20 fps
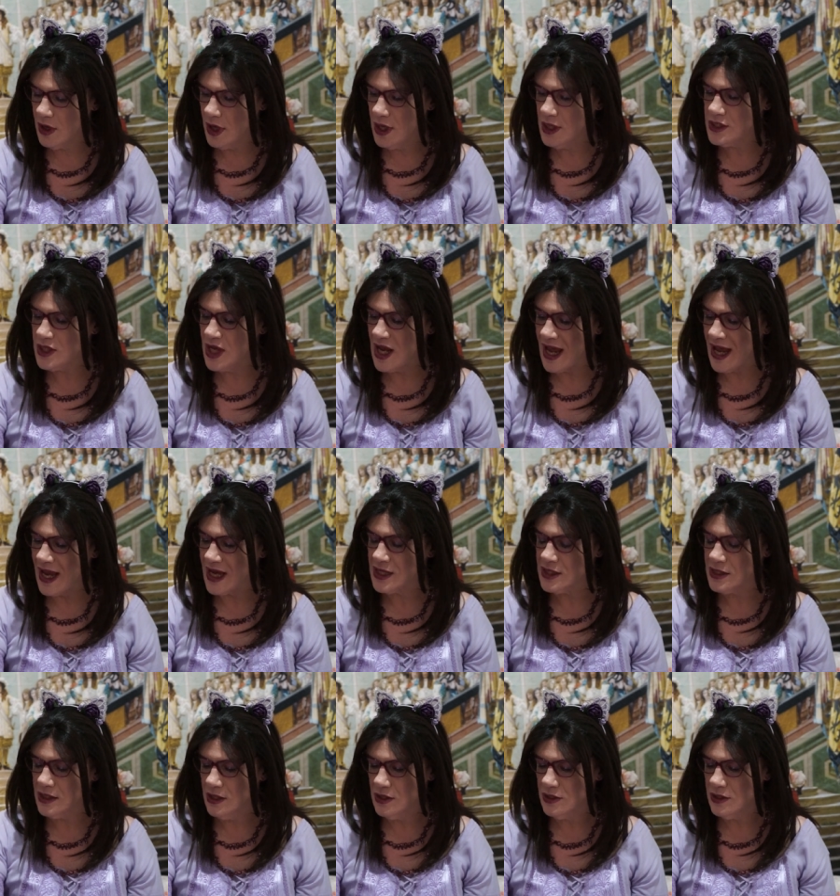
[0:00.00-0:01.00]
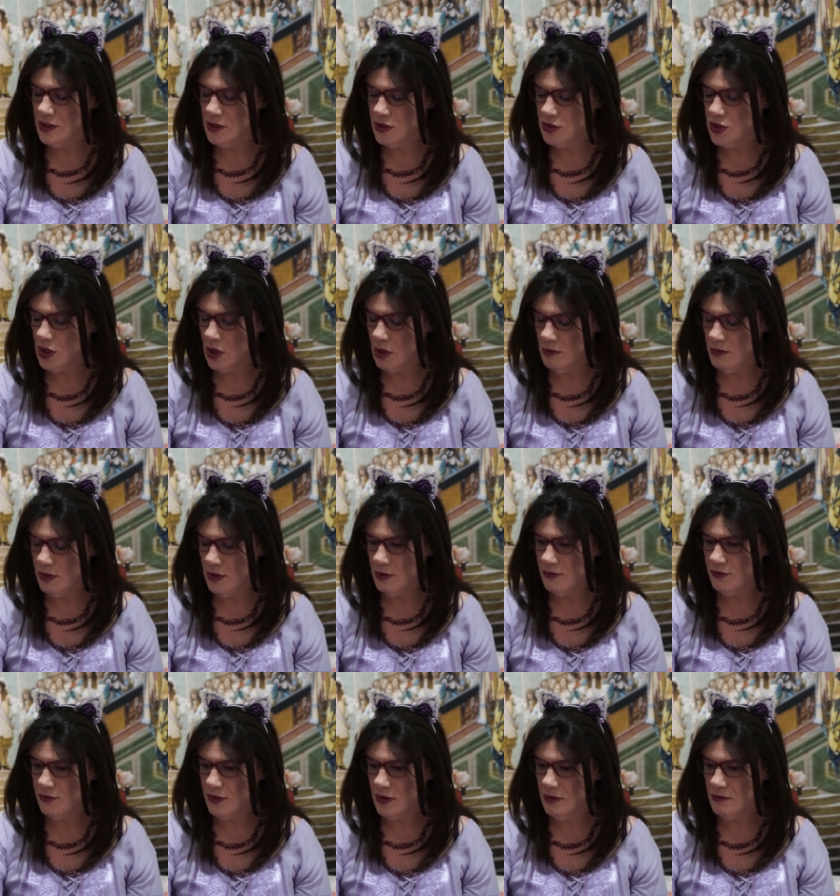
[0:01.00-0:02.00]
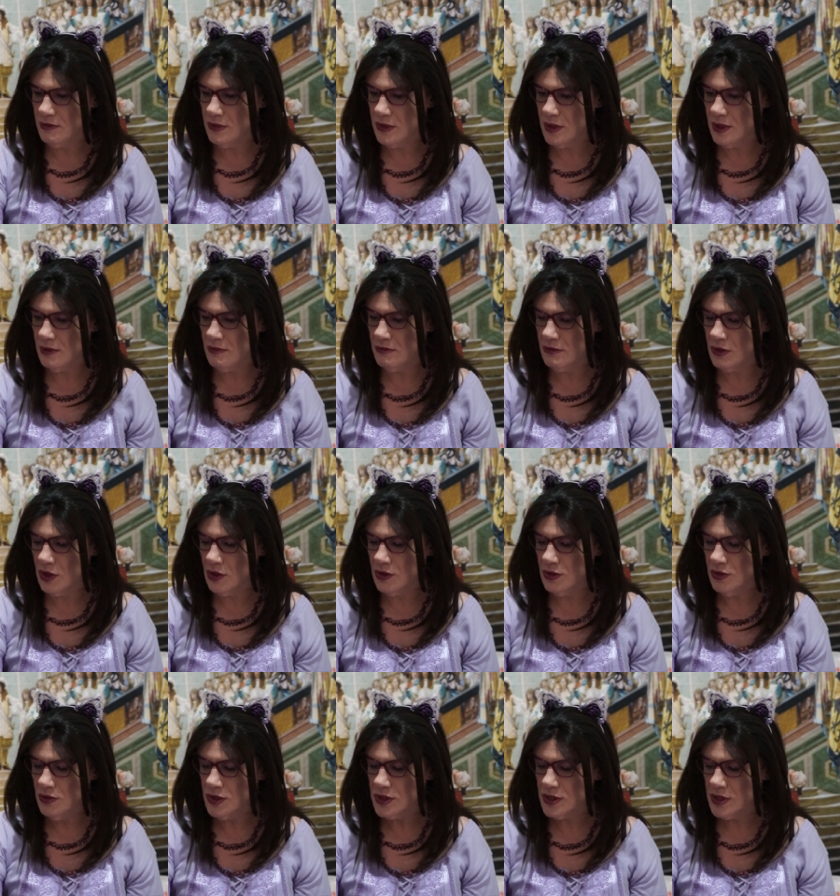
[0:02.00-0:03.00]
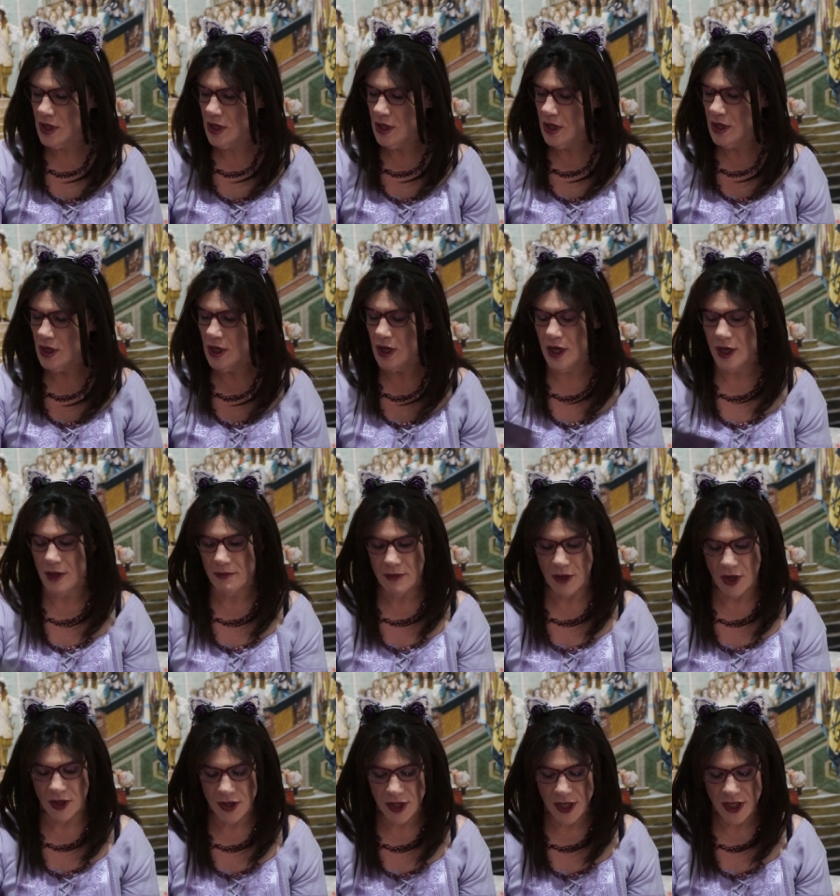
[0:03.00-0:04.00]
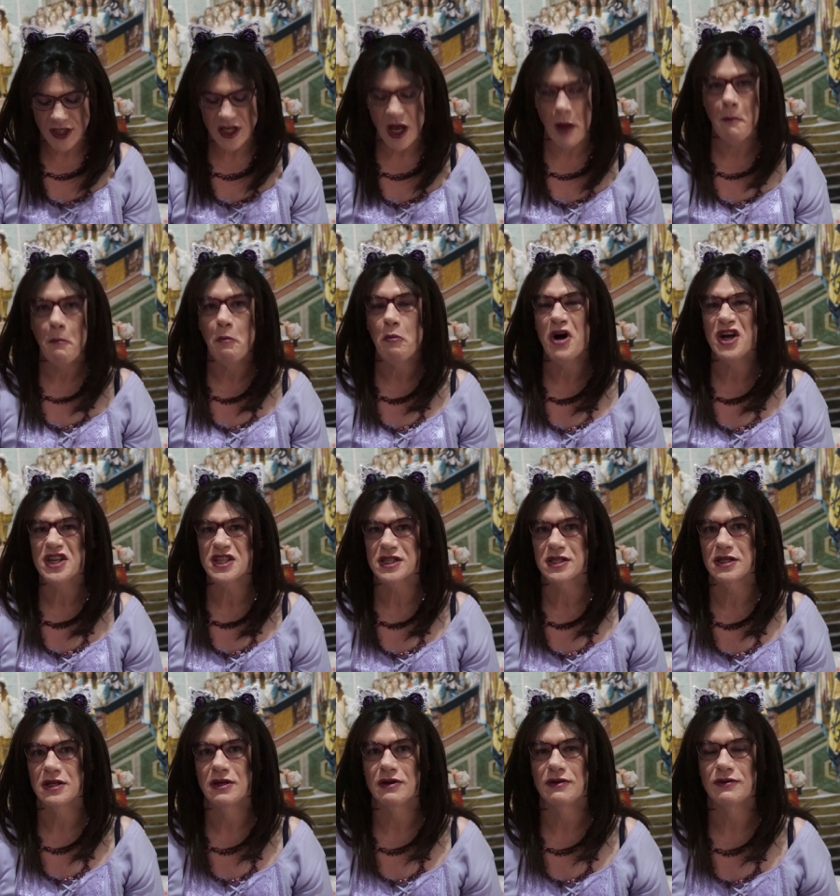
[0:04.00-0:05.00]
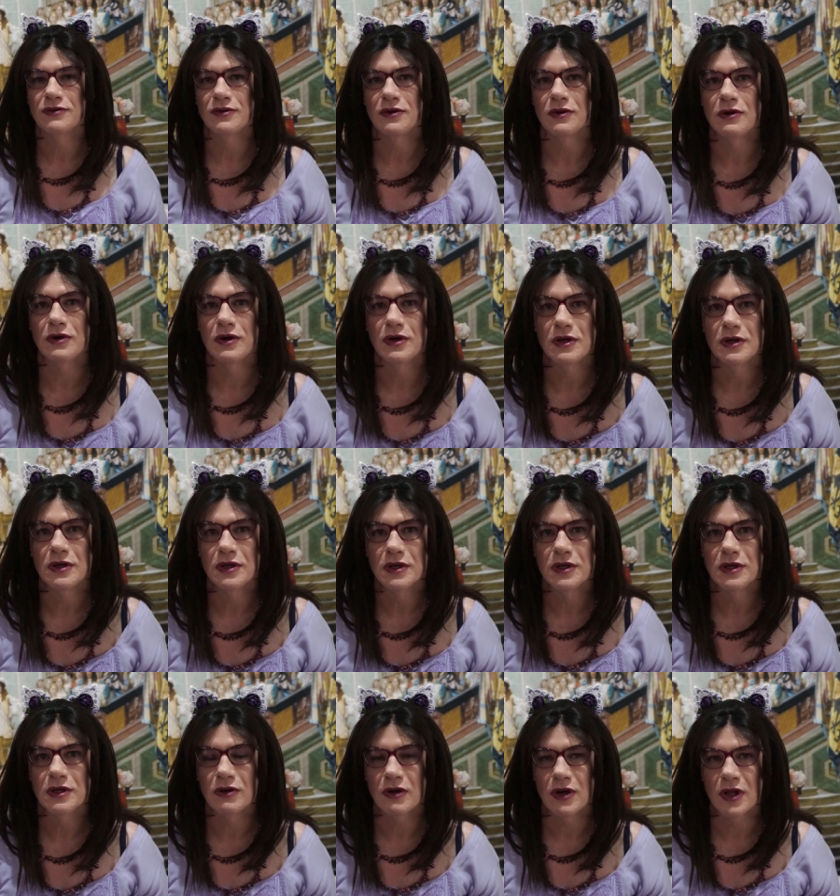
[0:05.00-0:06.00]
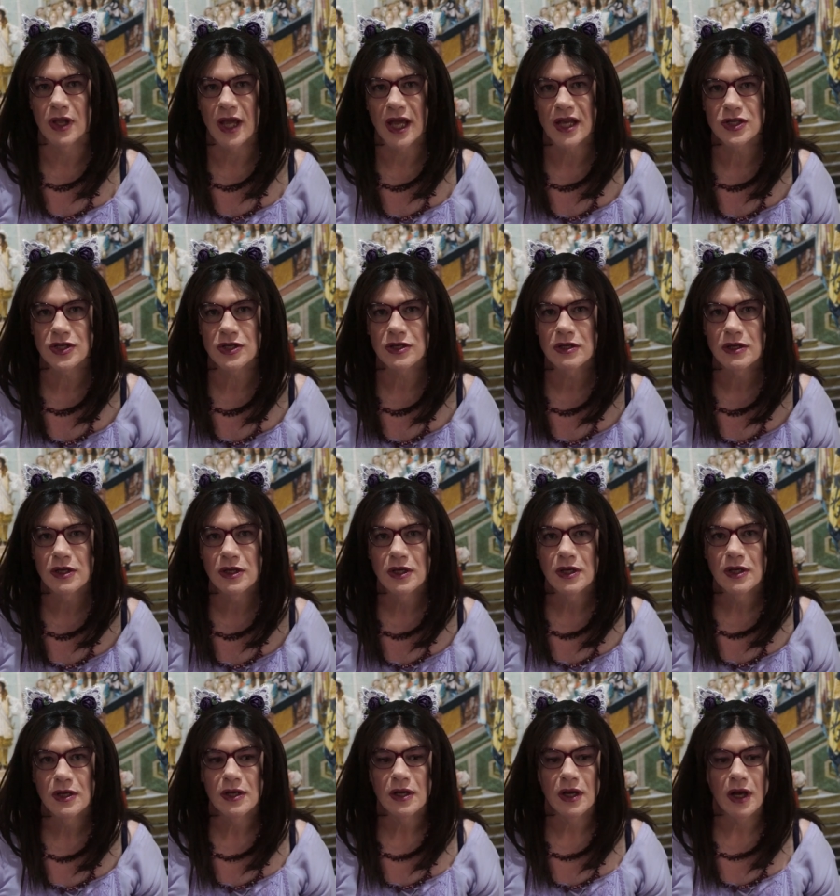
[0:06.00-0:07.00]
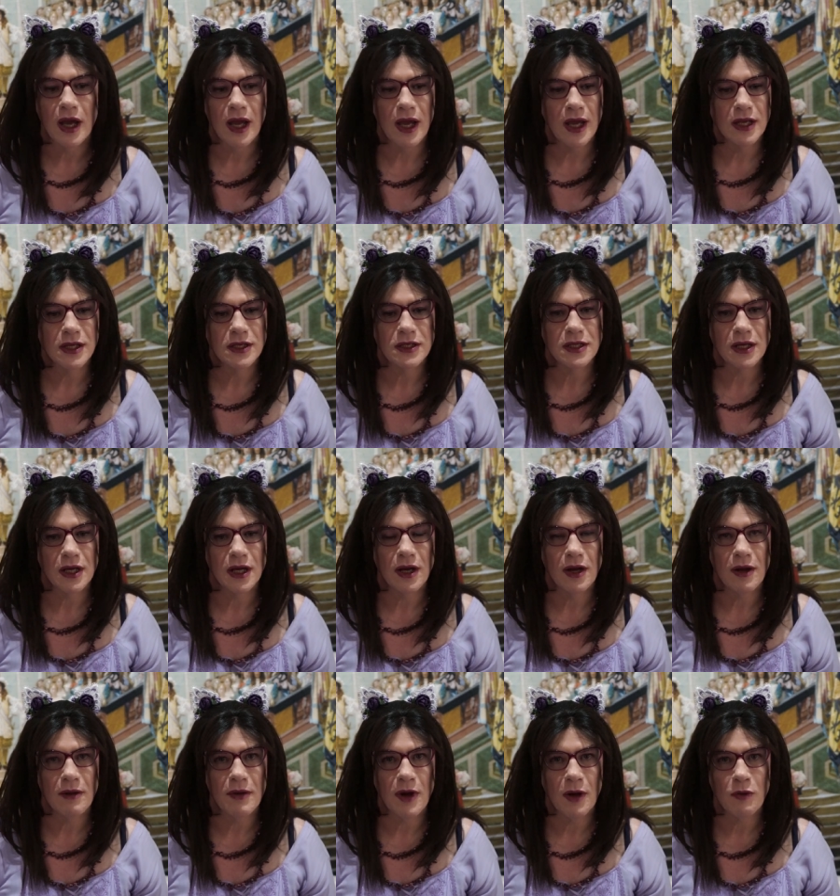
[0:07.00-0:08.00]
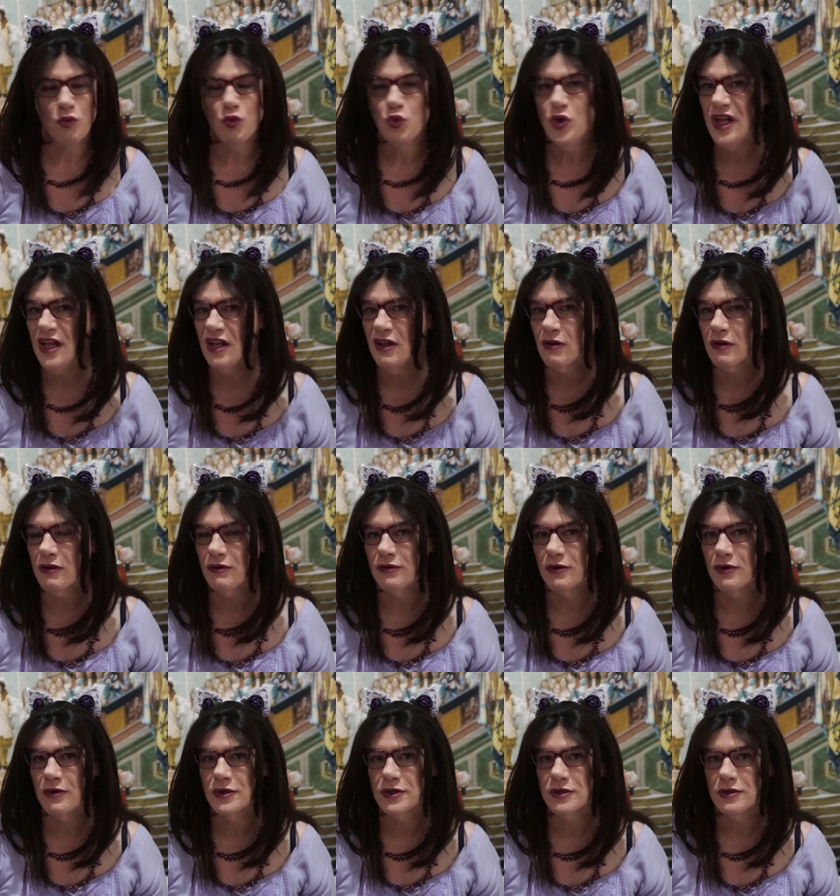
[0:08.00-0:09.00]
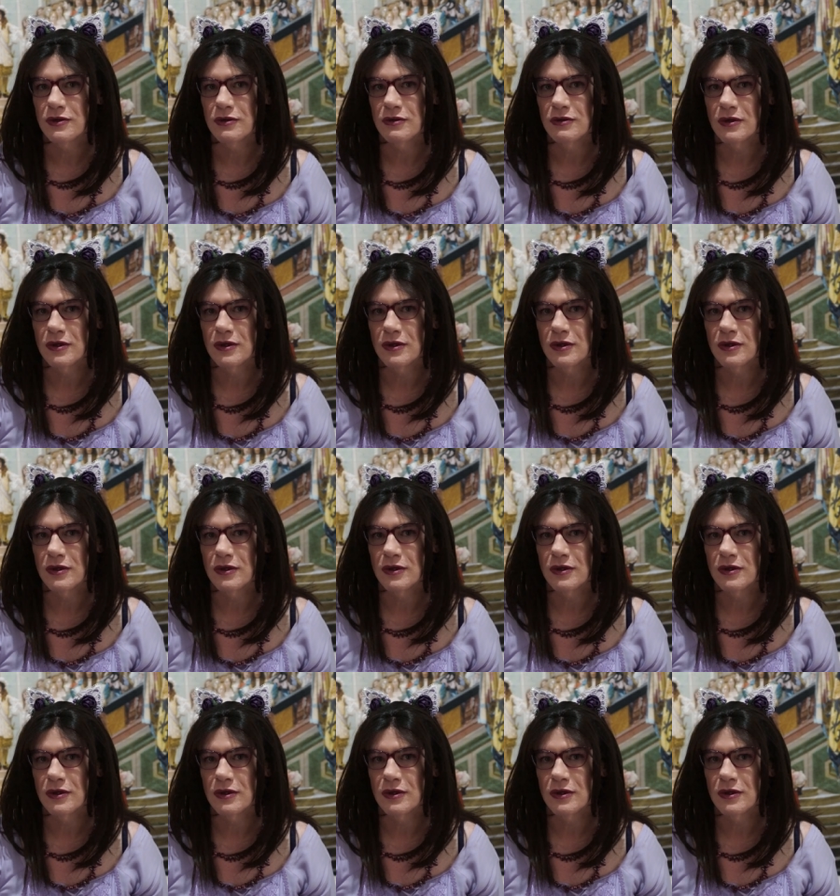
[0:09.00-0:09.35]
it's an excellent job from um, mongoose um, I think it's a must for your collection and um, I'm really looking forward to